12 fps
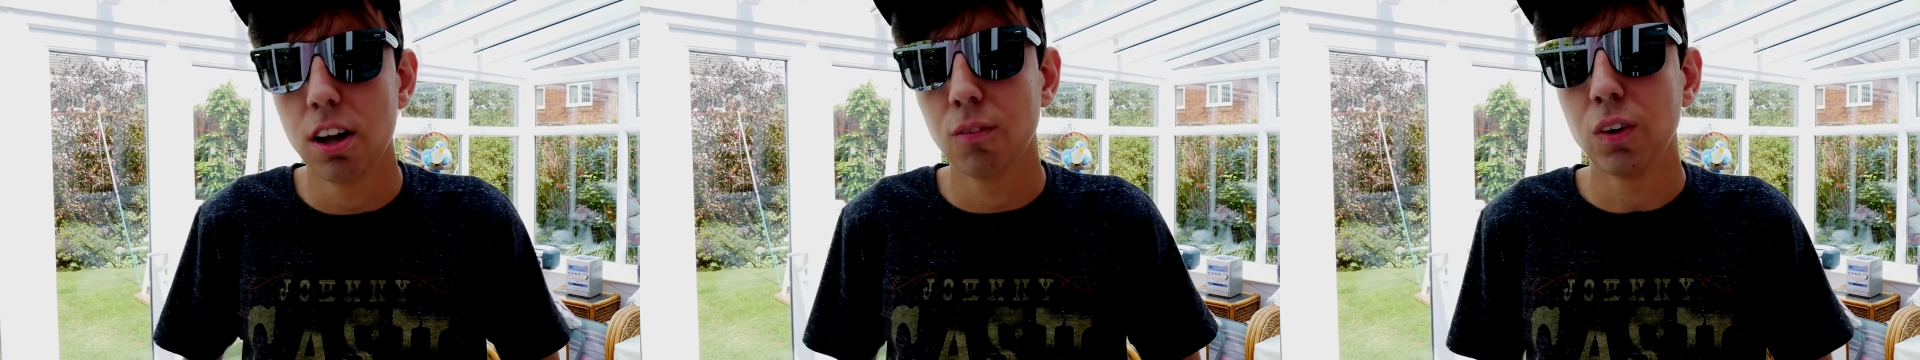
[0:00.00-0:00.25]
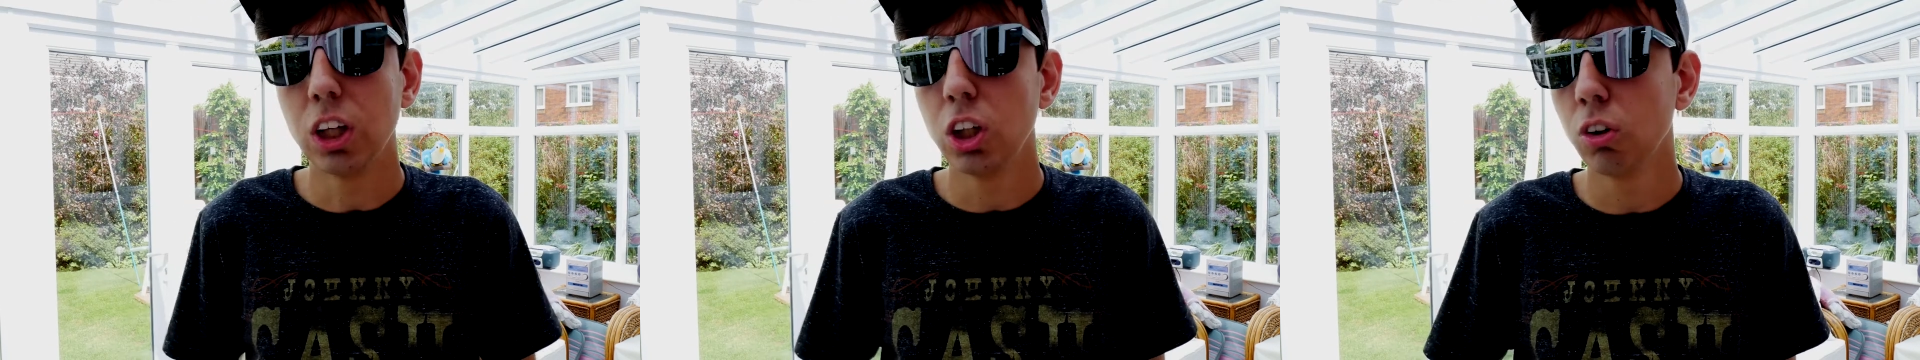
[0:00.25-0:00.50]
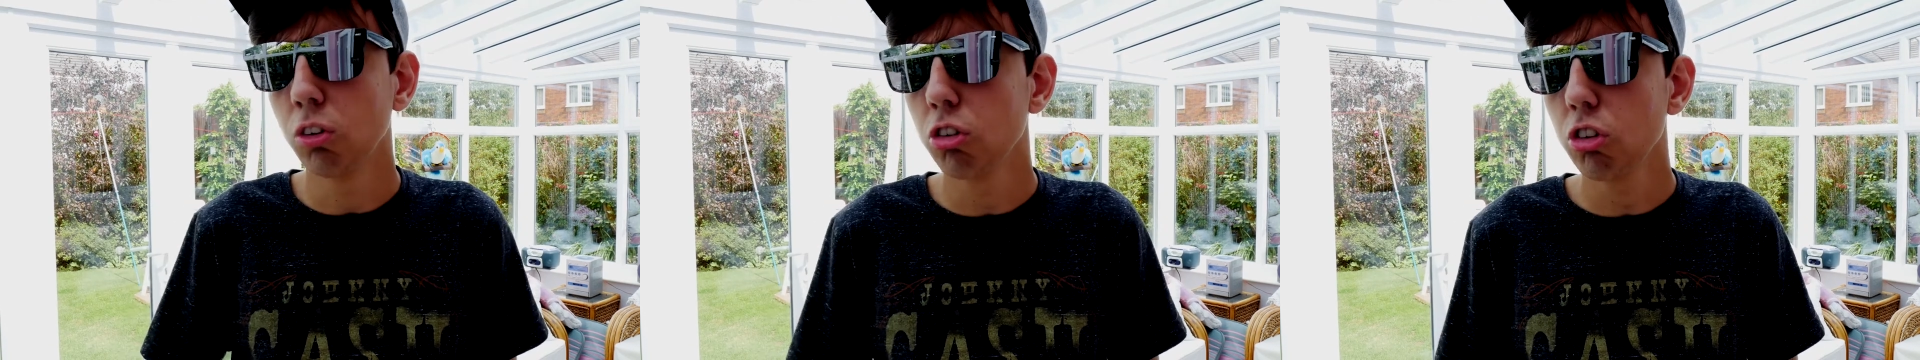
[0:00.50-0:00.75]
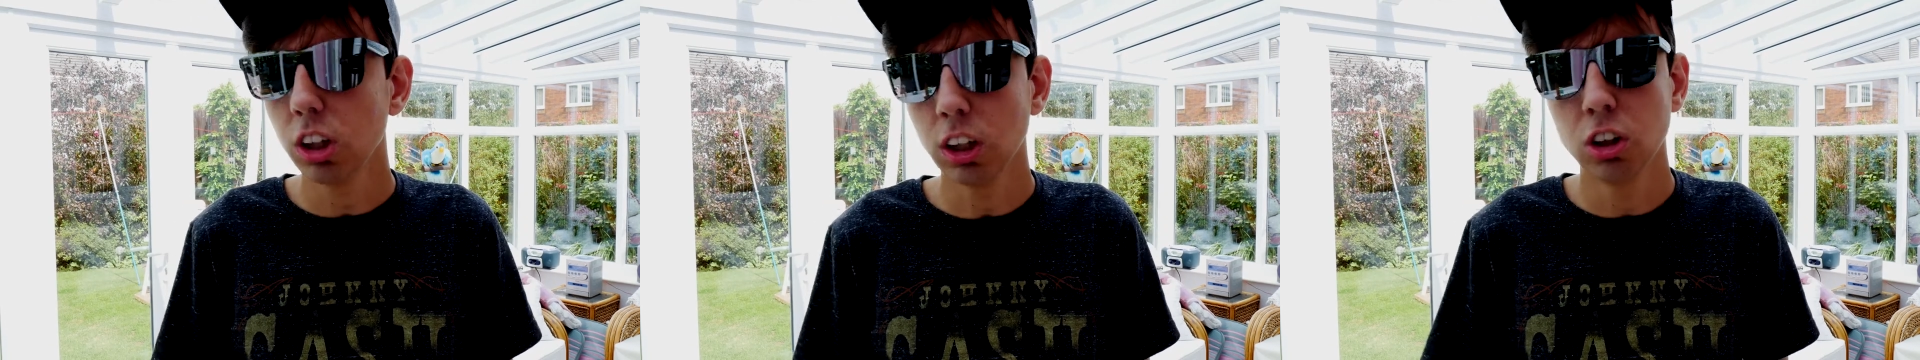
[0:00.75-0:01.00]
which you'll
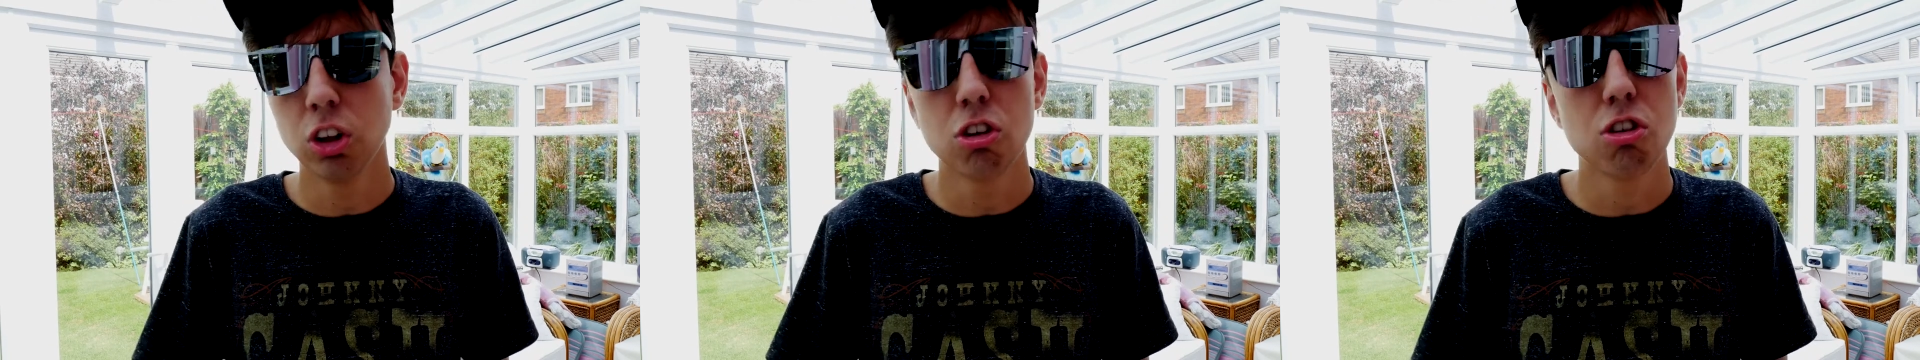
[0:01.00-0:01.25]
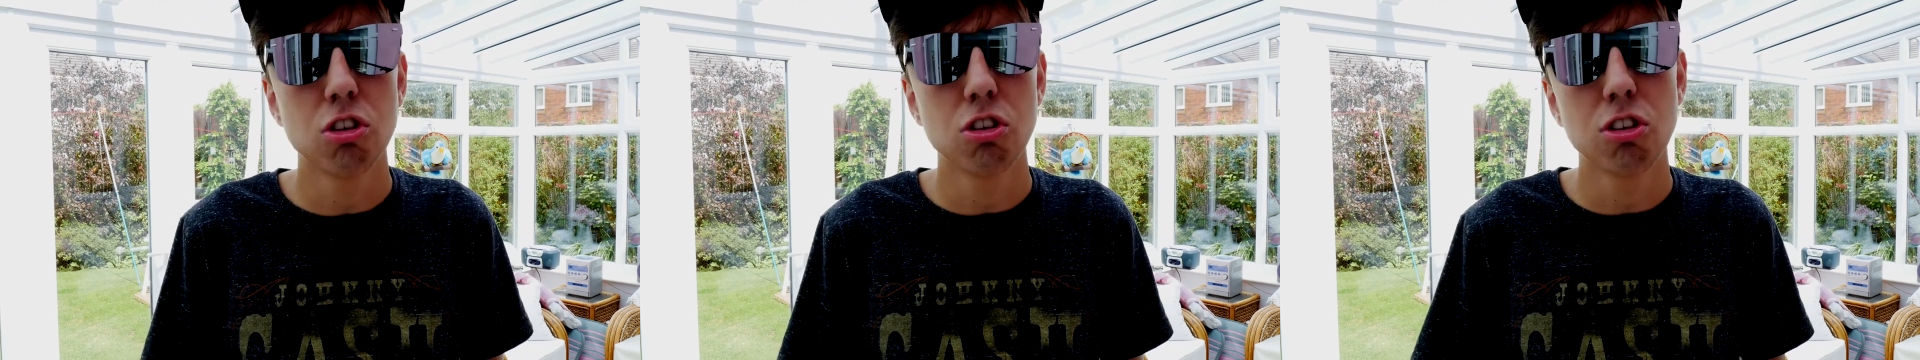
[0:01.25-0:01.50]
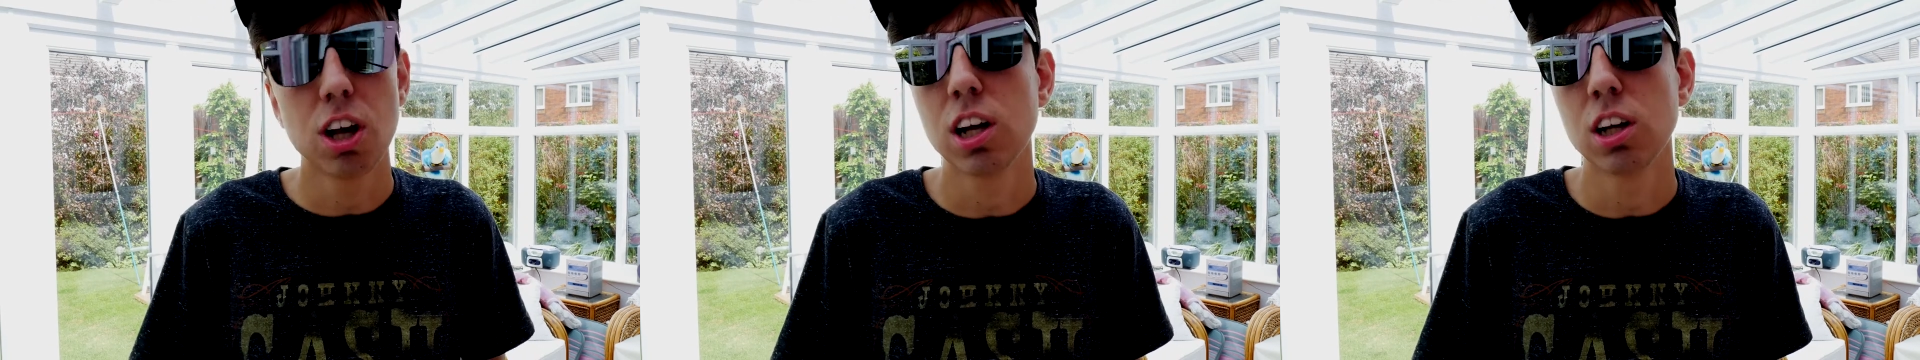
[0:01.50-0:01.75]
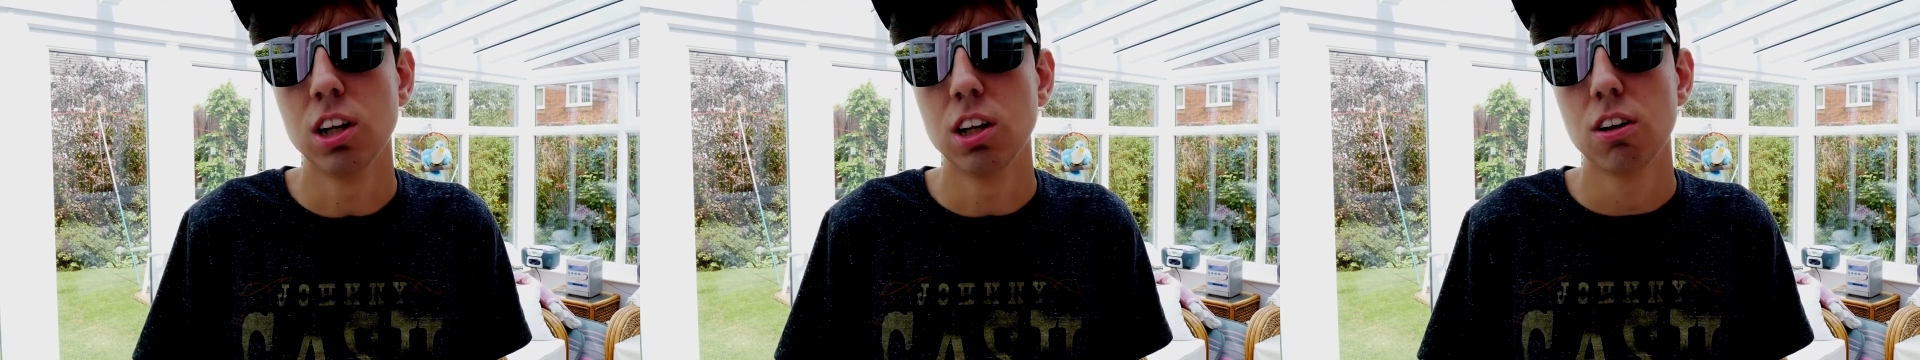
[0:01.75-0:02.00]
see in just a
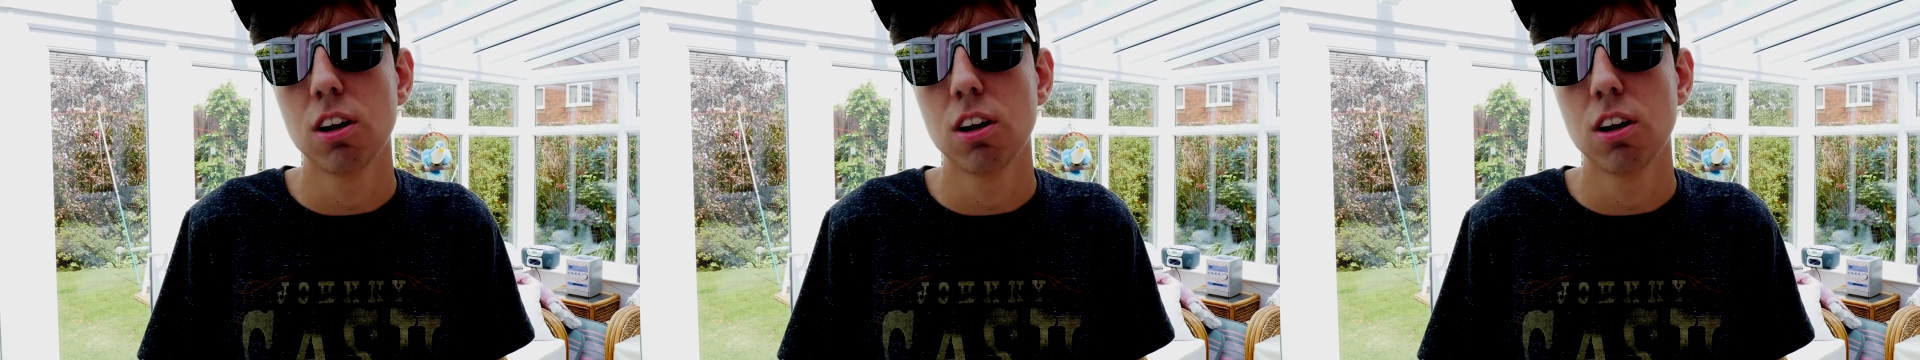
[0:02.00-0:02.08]
second,